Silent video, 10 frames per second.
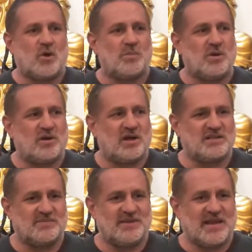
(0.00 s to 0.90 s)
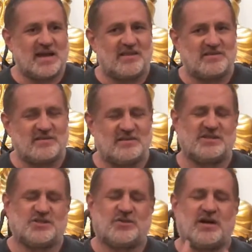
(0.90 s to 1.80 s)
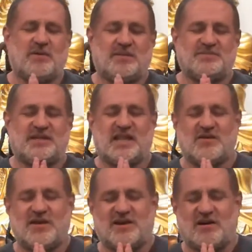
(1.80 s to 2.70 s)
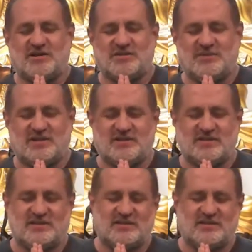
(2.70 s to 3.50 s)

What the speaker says: you all got something out of this. Let's just join our palms together at our hearts, please.